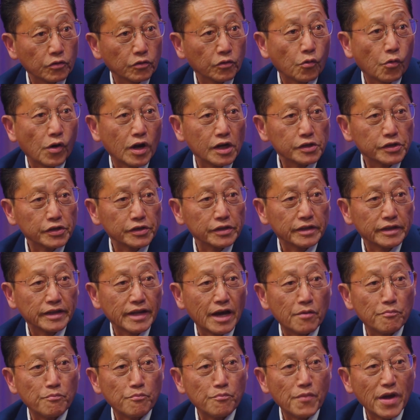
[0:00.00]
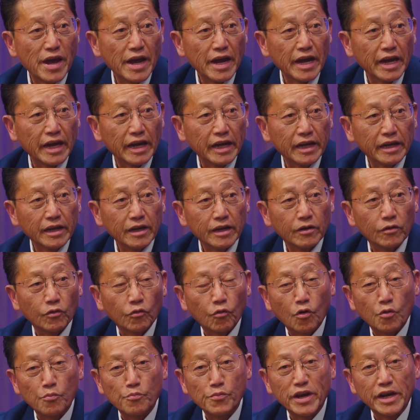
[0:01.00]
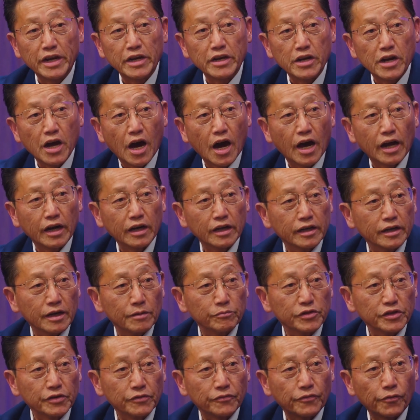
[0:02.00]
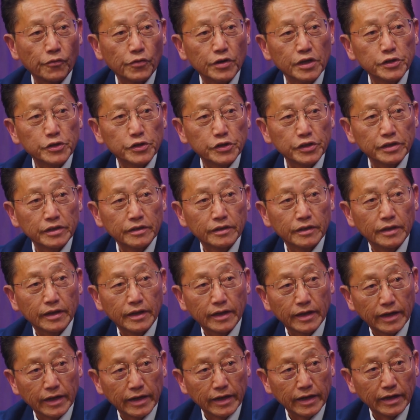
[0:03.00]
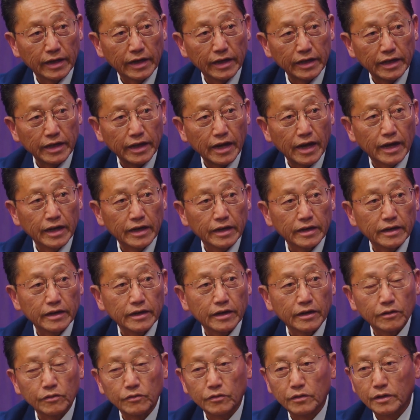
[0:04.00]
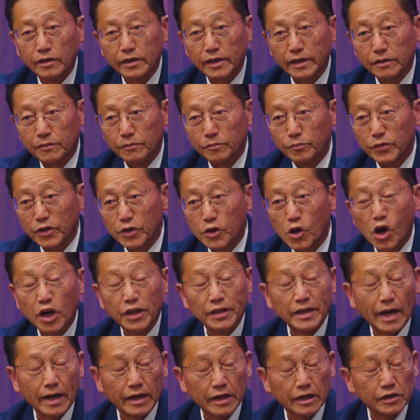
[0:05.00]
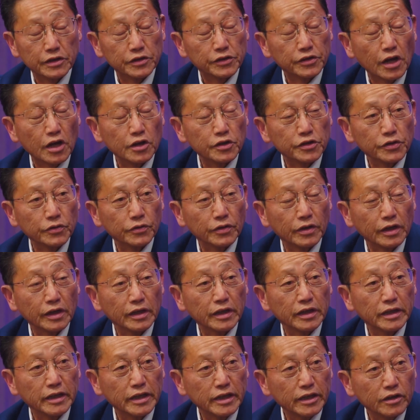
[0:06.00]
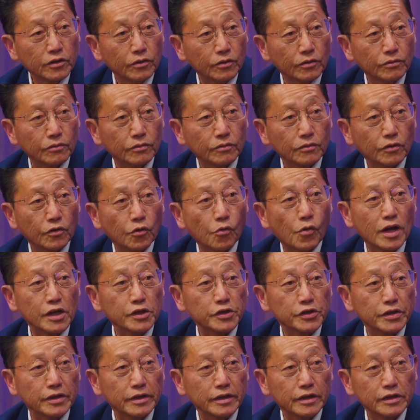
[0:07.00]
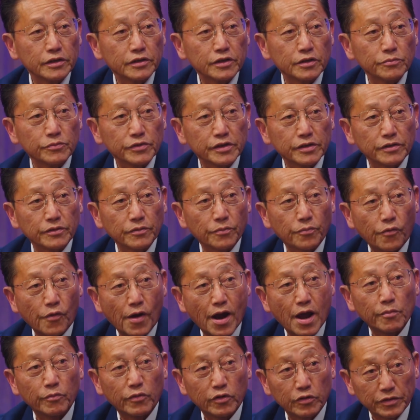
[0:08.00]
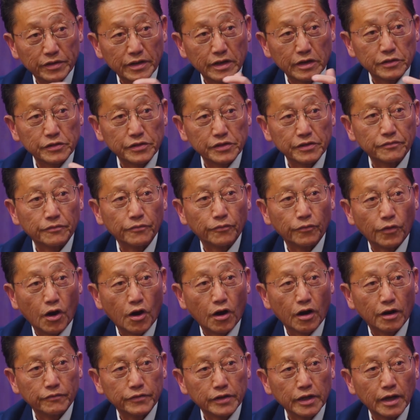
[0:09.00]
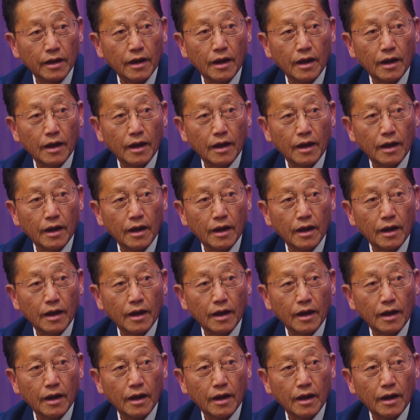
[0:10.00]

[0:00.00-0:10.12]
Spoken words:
question that may or may not come to fruition. And again, beyond that, it is also a legal question in terms of the parameter that is involved.